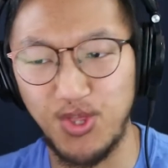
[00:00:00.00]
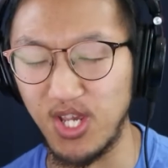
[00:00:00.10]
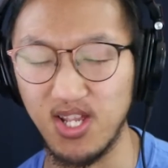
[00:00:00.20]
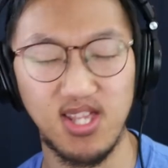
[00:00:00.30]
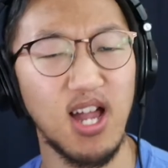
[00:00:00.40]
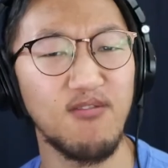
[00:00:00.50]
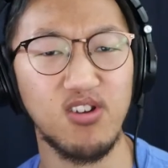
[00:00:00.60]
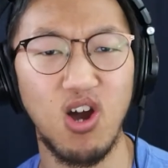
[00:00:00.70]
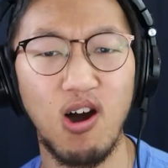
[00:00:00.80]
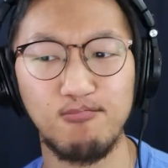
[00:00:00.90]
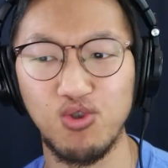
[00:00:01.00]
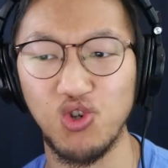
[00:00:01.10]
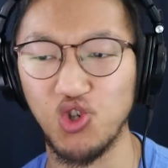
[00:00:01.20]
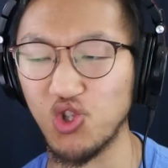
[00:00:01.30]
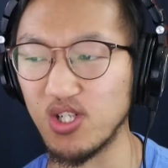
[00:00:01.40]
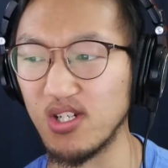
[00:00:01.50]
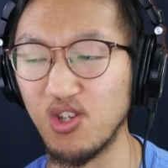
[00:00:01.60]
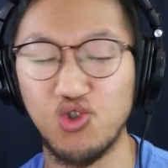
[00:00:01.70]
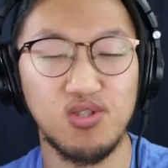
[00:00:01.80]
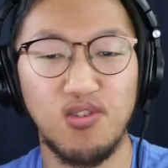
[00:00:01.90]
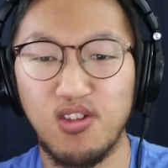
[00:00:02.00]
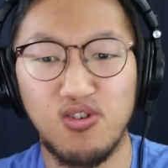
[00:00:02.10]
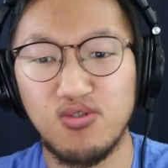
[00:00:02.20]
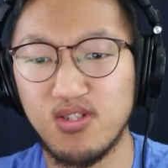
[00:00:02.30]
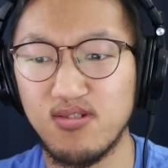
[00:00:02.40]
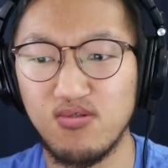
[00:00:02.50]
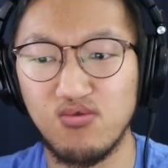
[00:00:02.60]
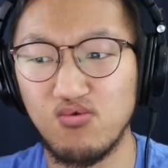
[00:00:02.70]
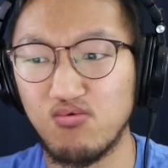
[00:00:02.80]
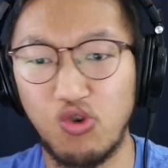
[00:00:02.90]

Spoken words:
things I've accomplished, introducing her to